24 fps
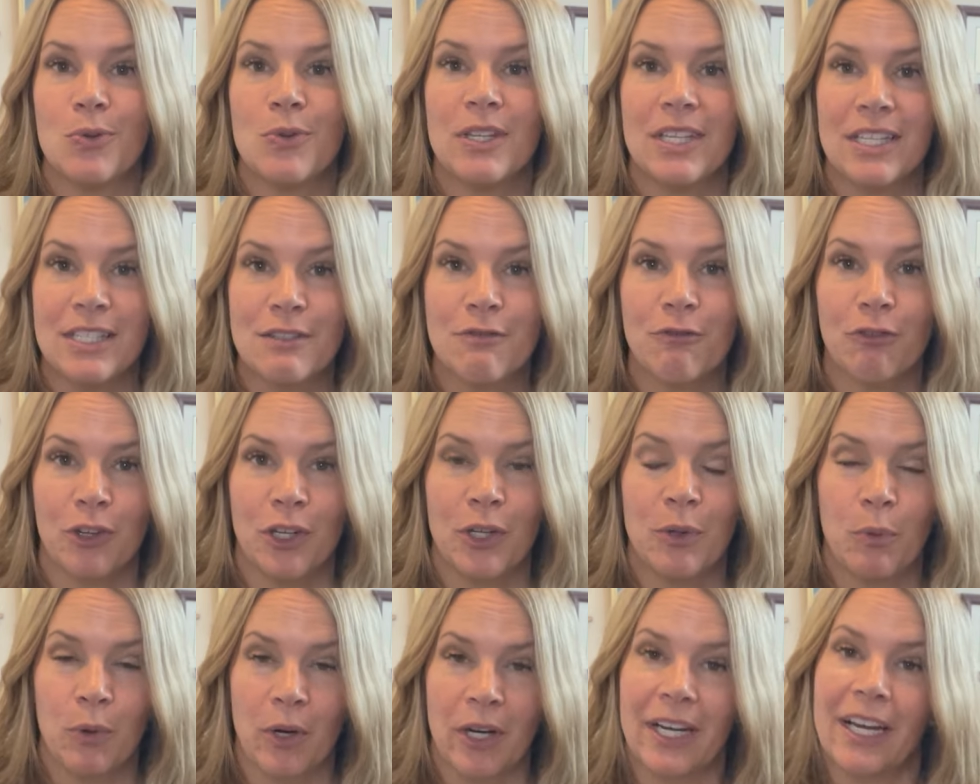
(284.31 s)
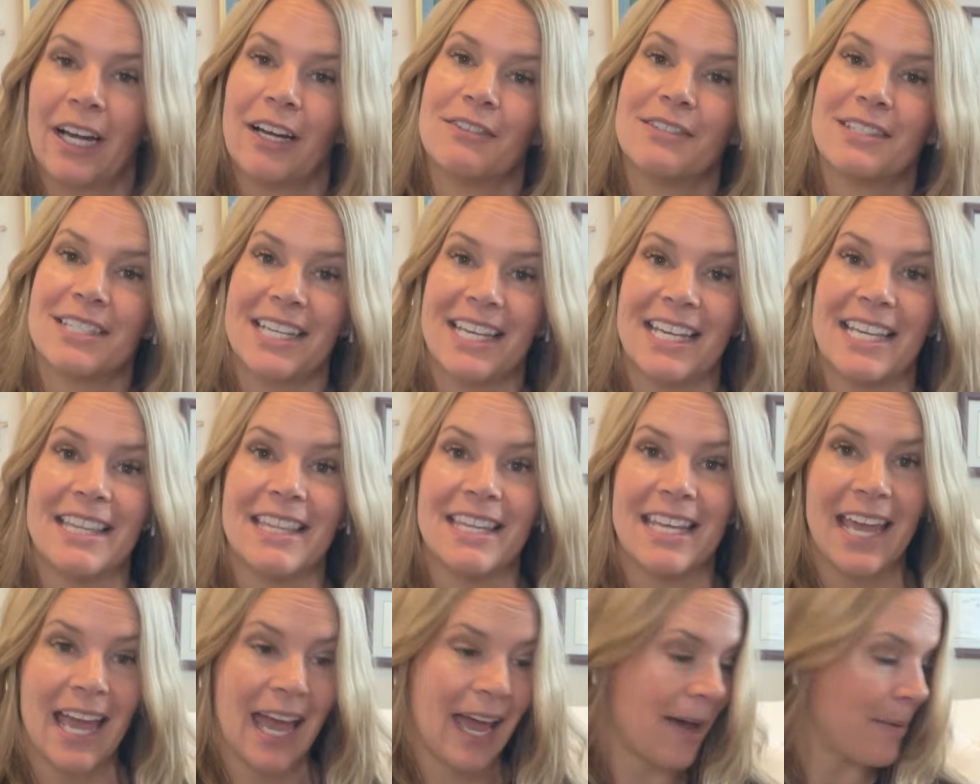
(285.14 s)
these free workouts in
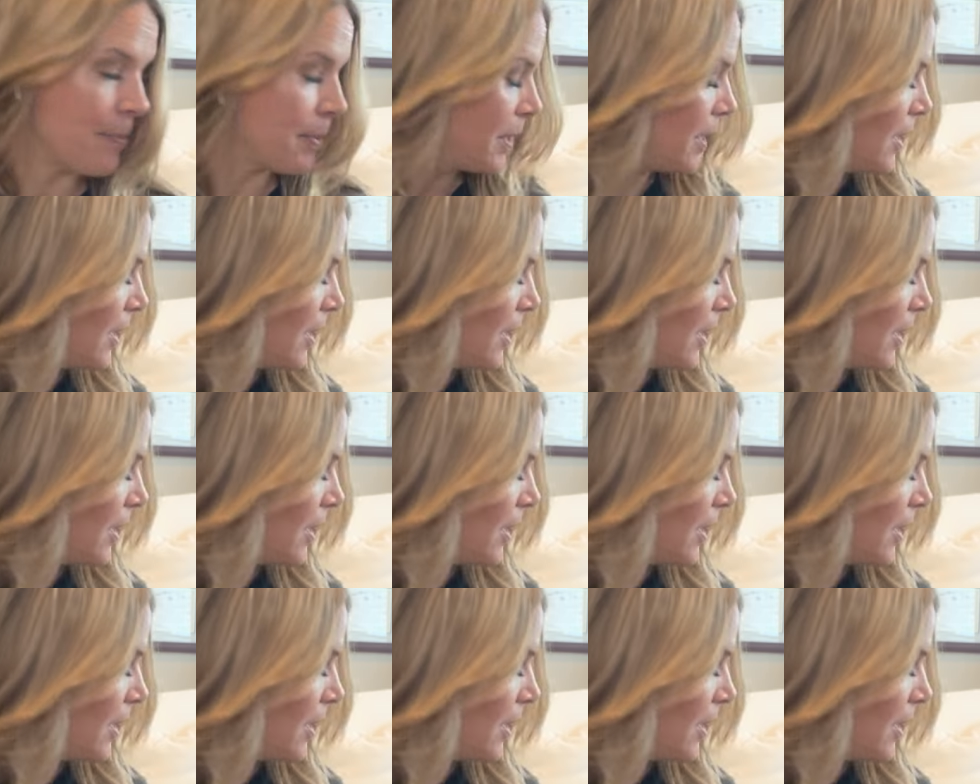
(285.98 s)
the app.